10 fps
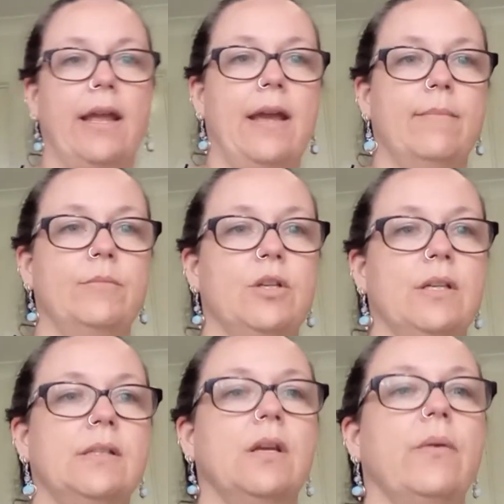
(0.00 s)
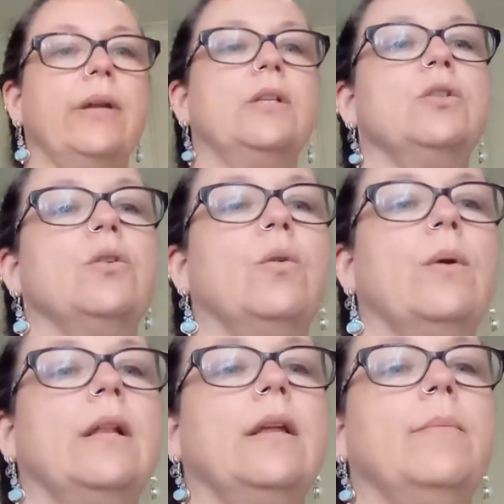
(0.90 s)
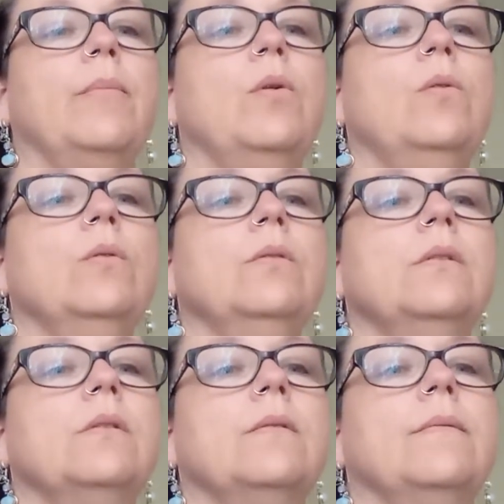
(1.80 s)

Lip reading: am just going to quickly pause.